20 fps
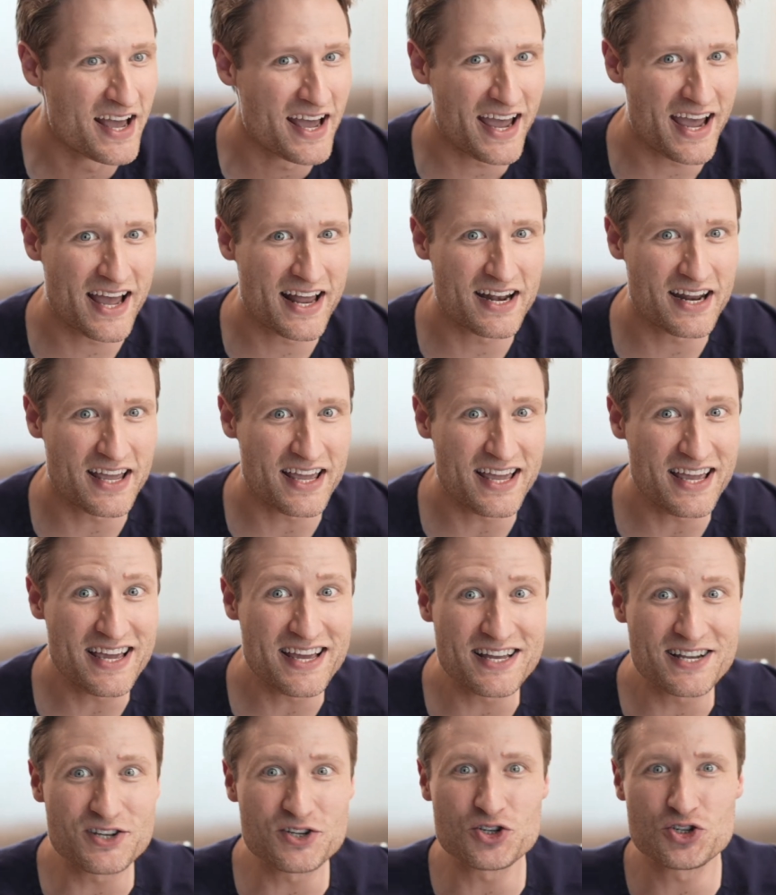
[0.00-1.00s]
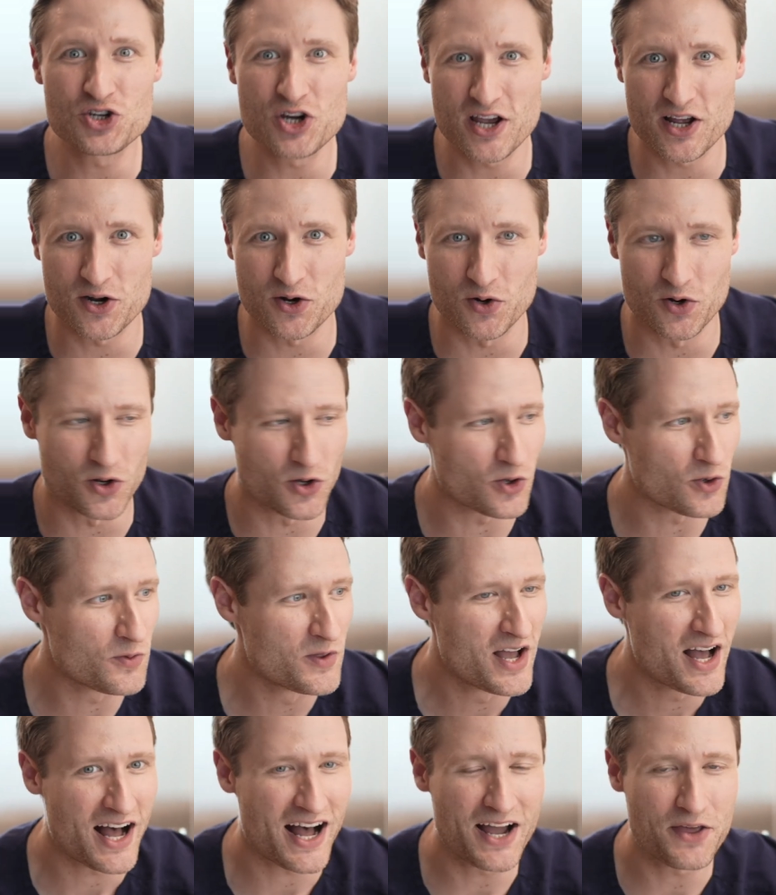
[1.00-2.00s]
And in
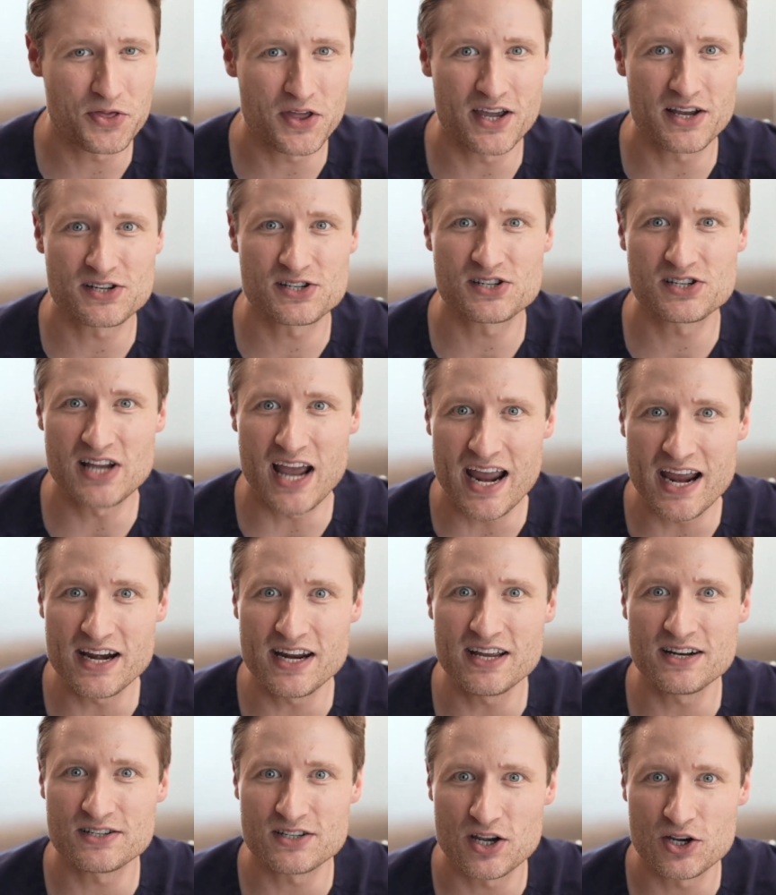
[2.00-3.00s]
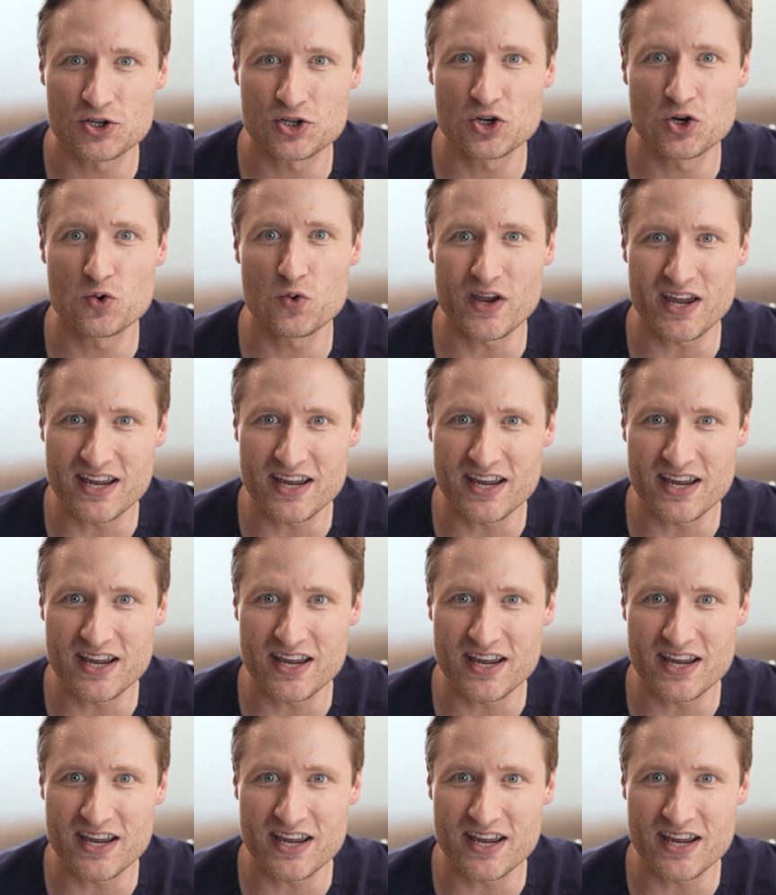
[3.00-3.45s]
general, I think staining tissue